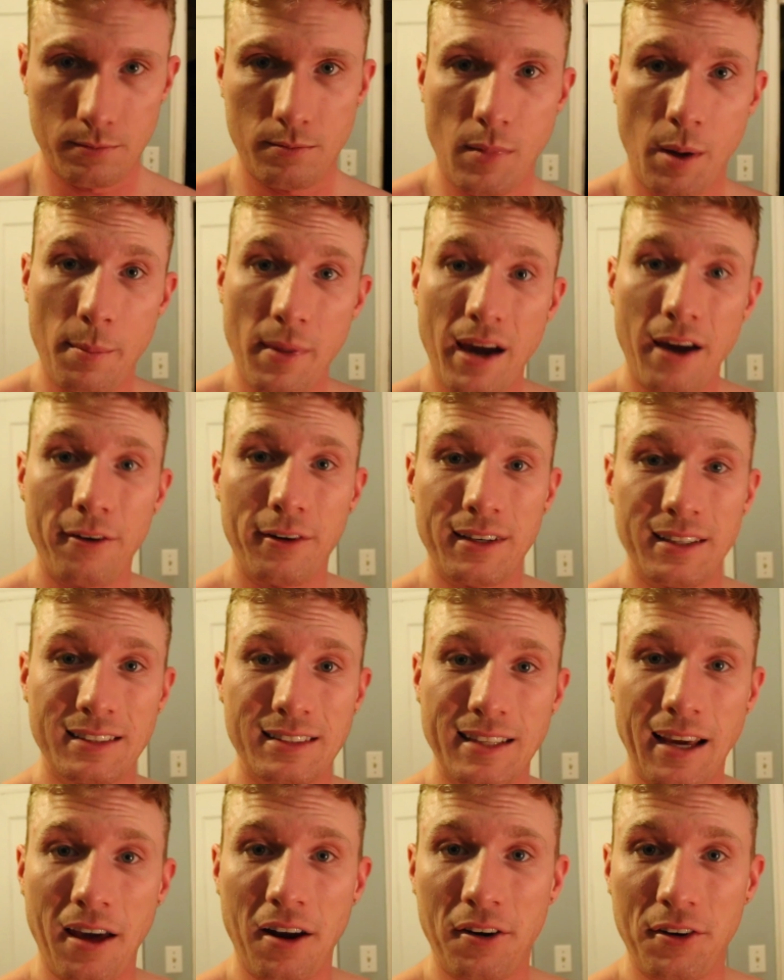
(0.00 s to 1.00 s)
my battery
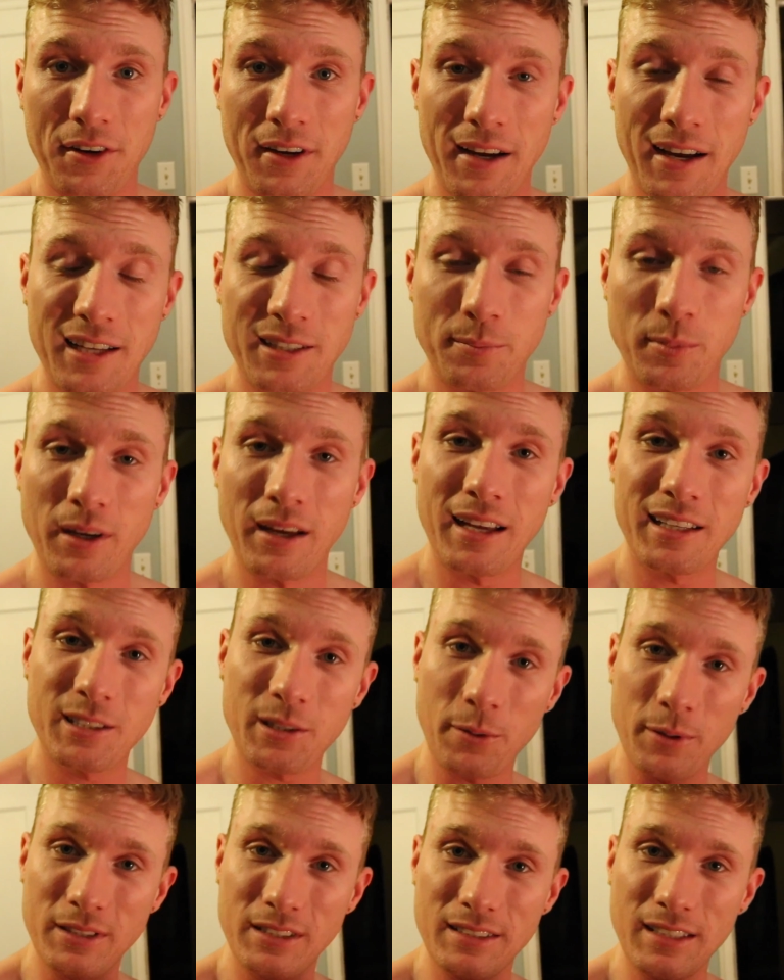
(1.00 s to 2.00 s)
just died on you guys, but as
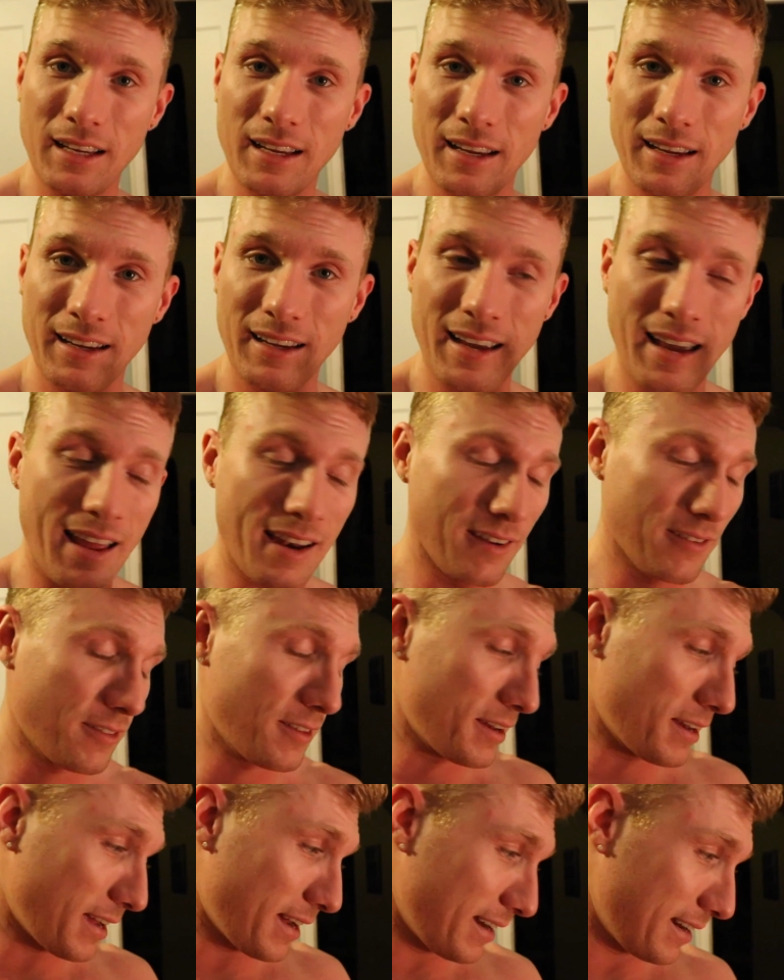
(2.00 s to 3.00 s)
I was saying, end of
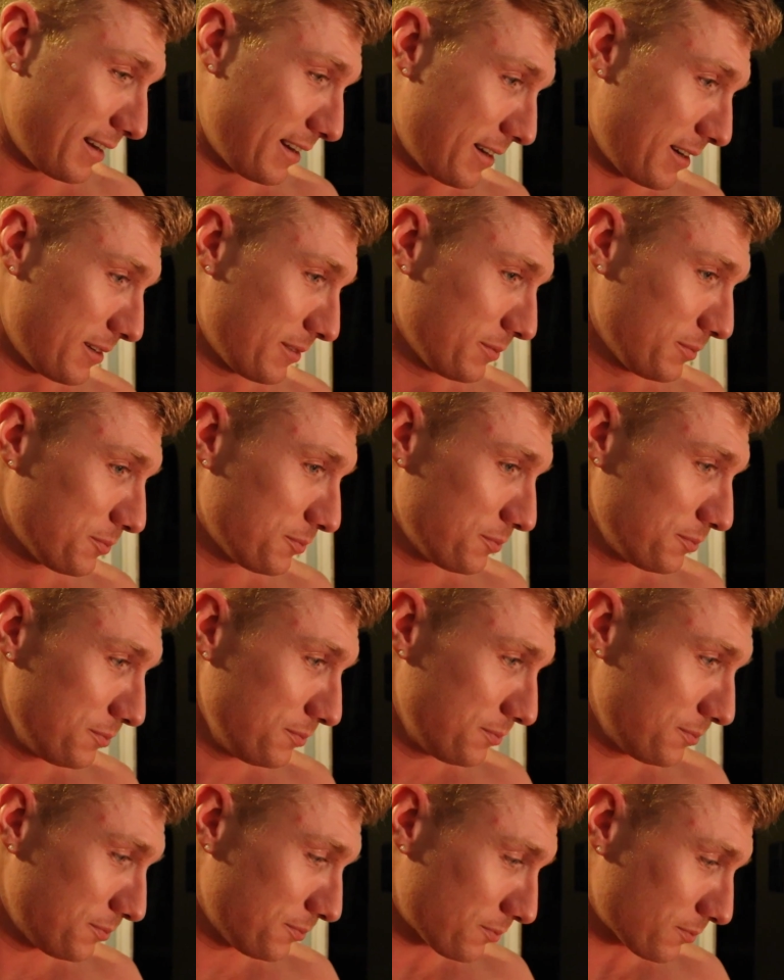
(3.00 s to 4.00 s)
the night here.
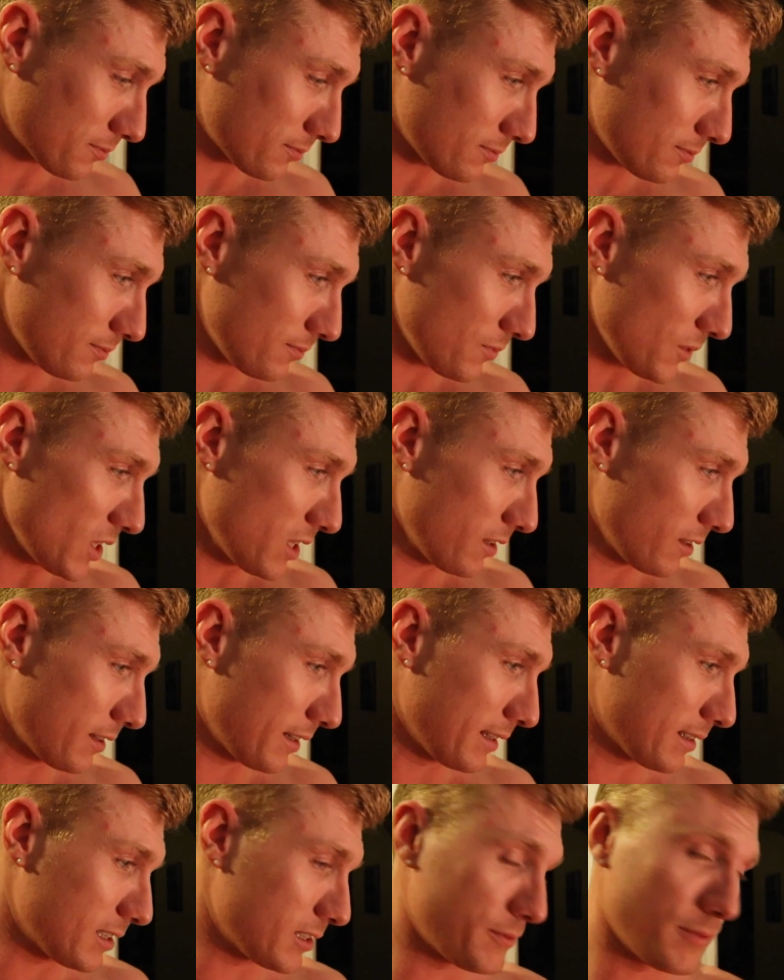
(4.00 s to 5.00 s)
I'm gonna
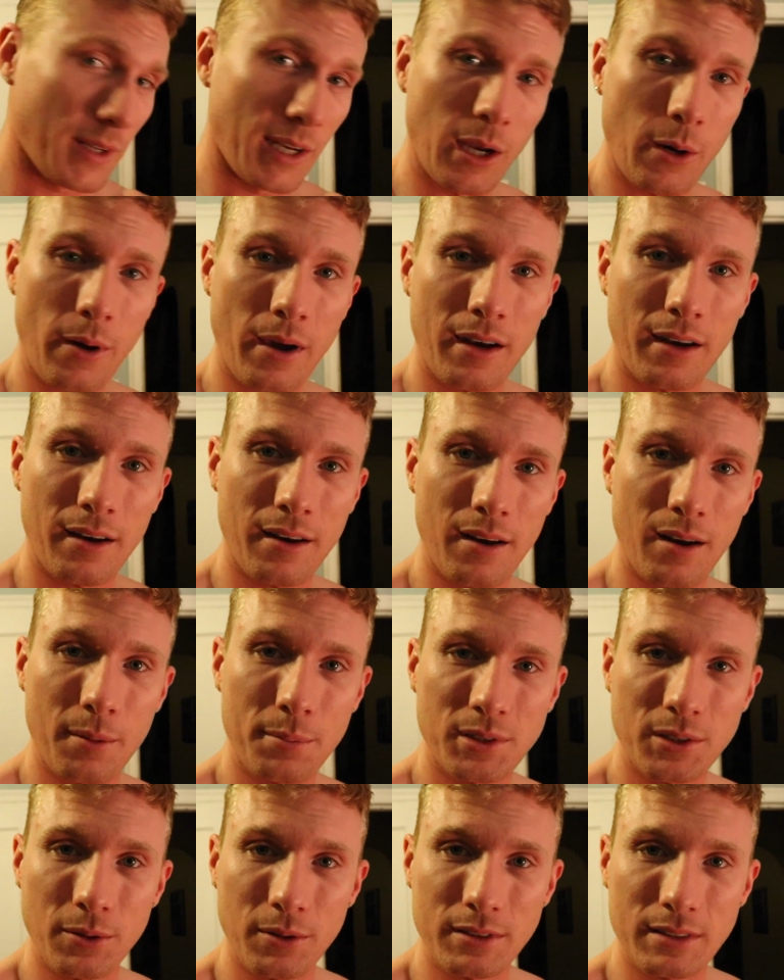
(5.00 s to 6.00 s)
get this video edited
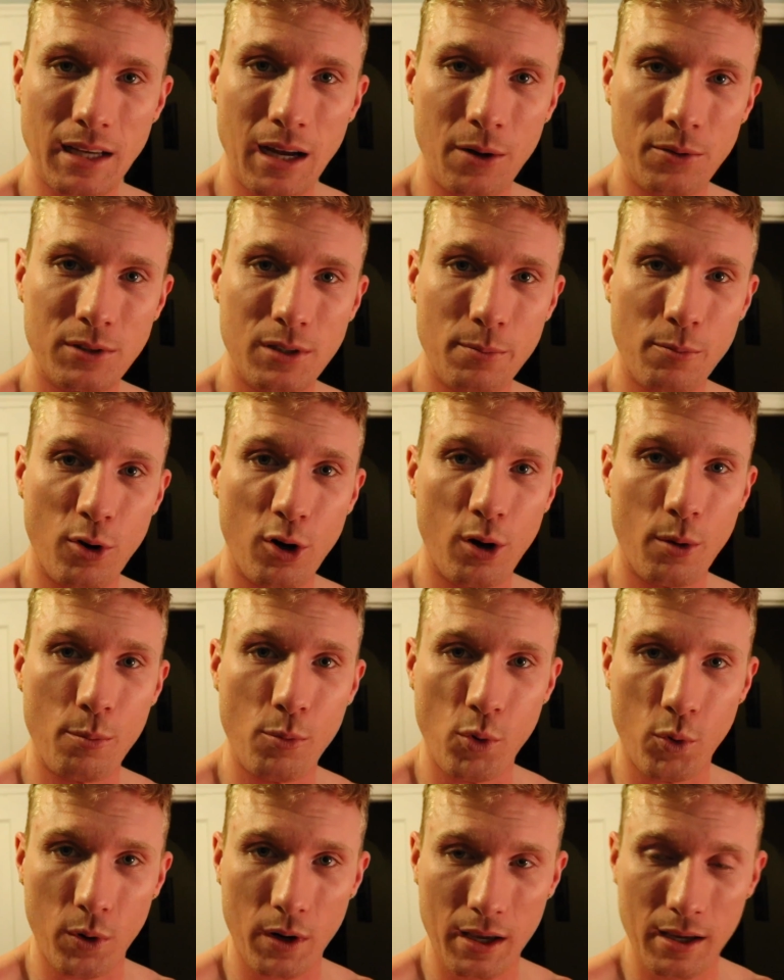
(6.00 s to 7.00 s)
up so it's out tomorrow
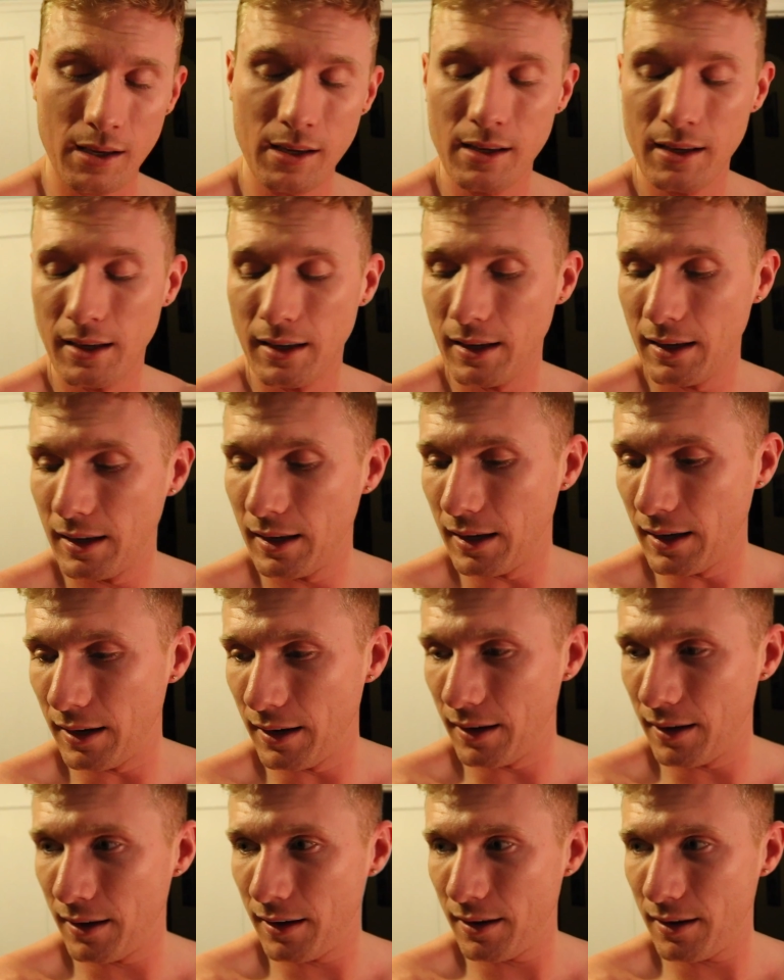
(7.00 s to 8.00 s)
morning,
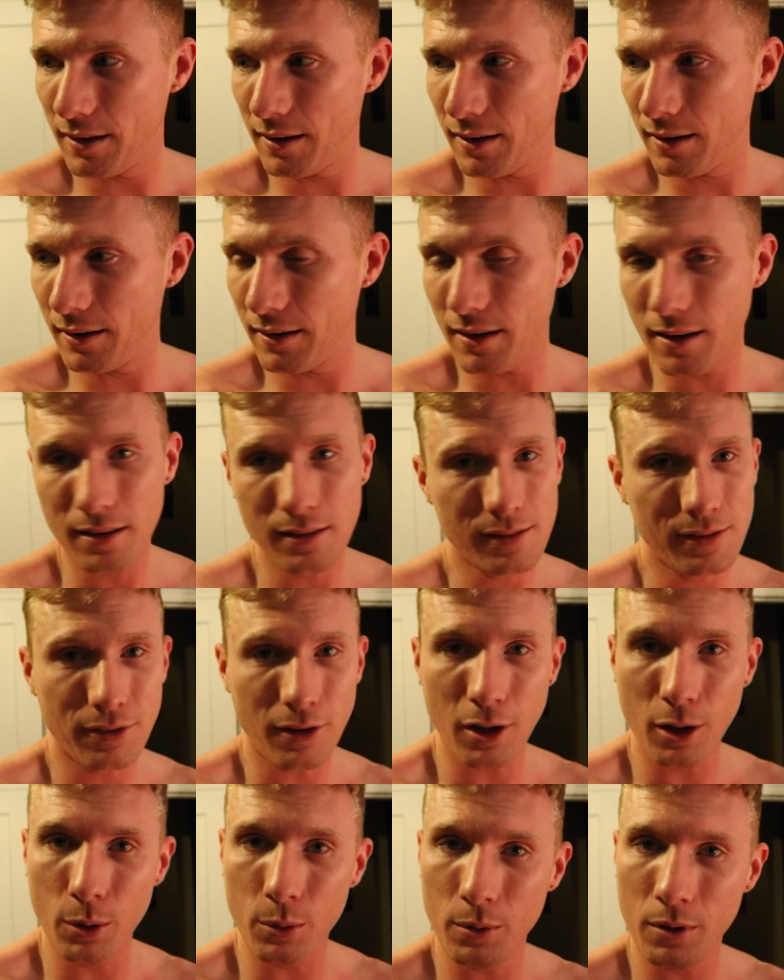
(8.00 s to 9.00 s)
and then uh, yeah,
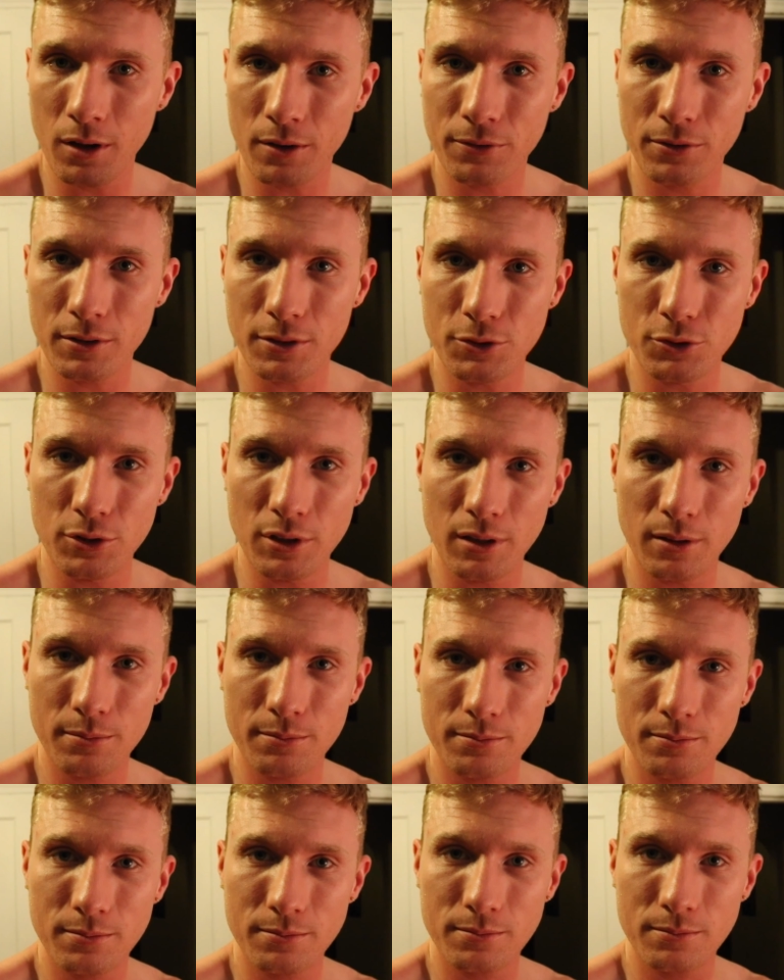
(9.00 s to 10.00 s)
follow along for the
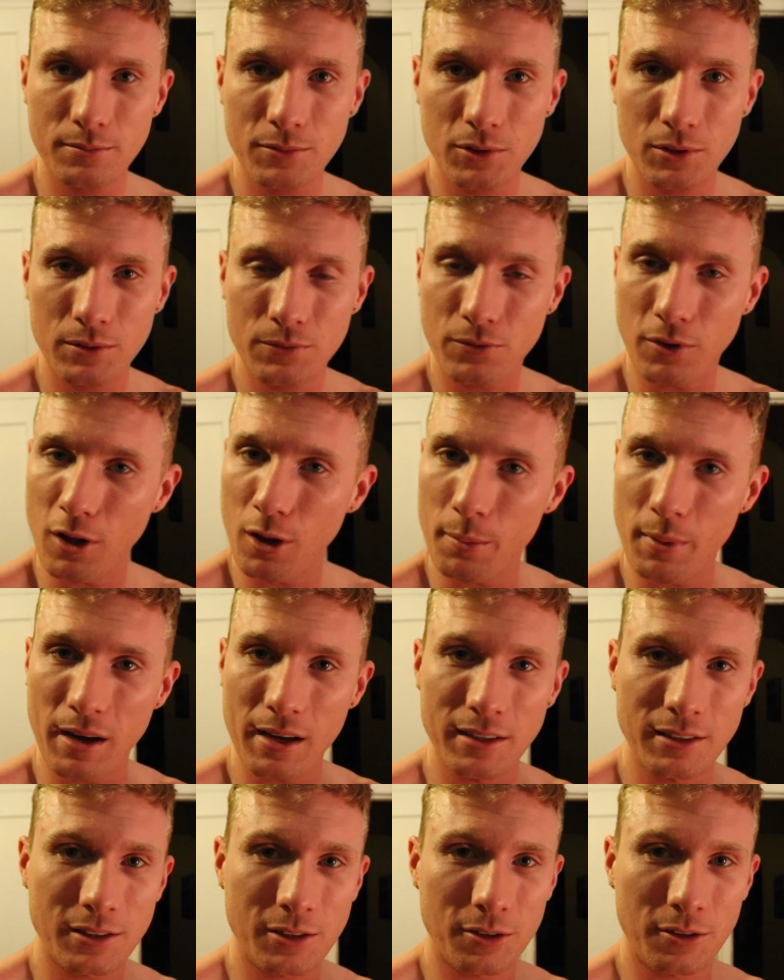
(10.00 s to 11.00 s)
trip. Follow my
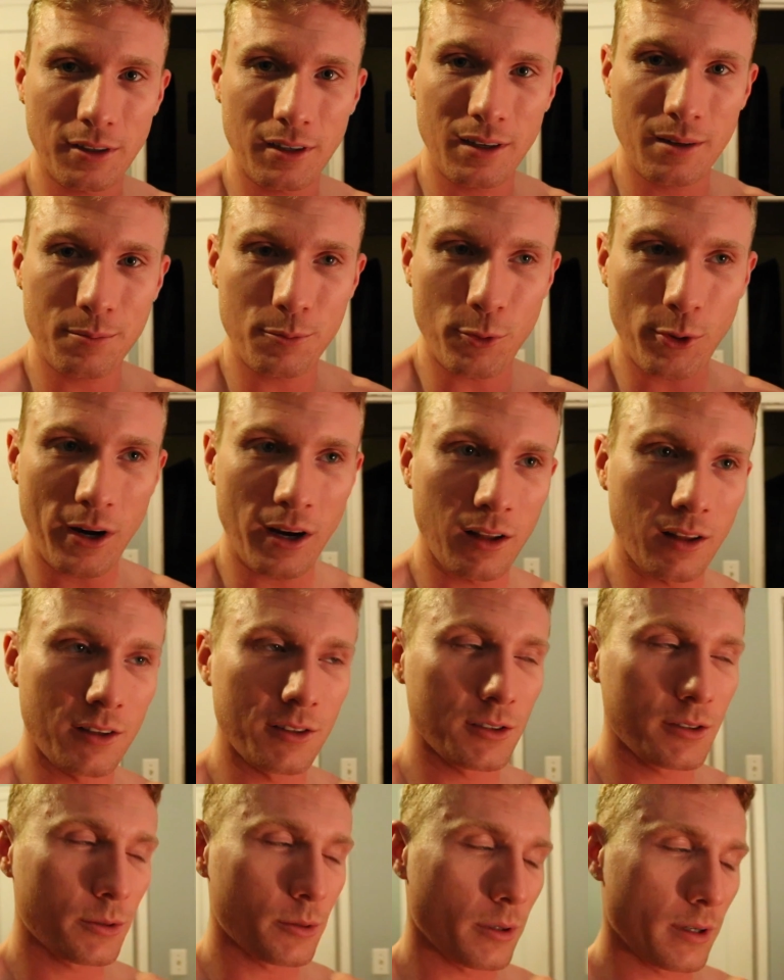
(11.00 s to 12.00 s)
Instagram rail
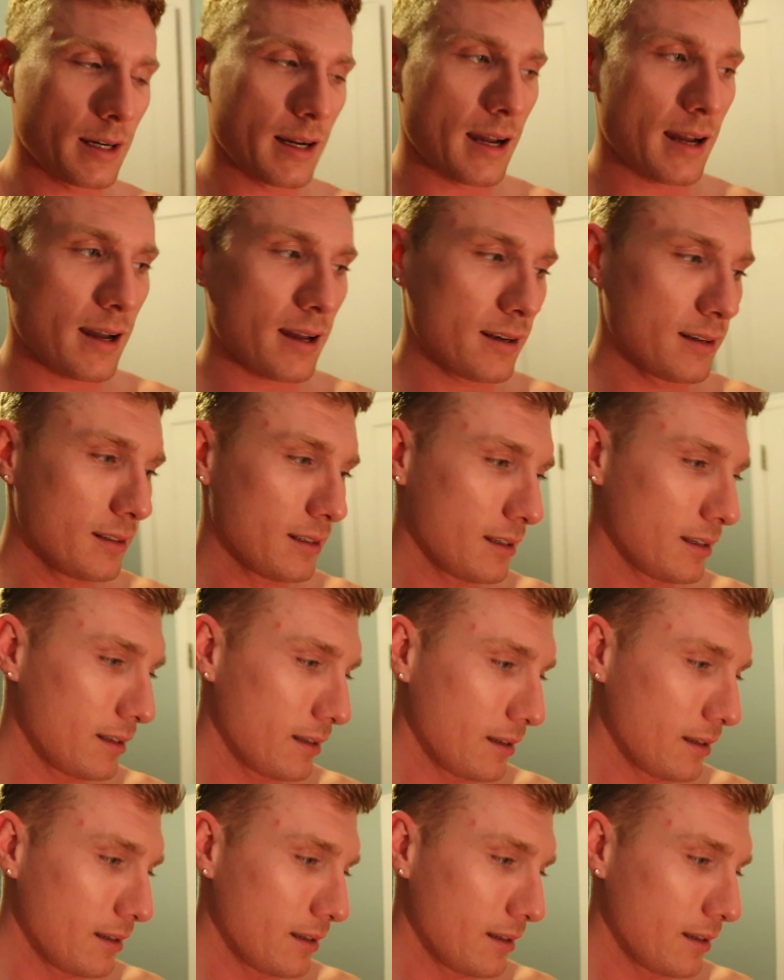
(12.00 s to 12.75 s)
underscore god,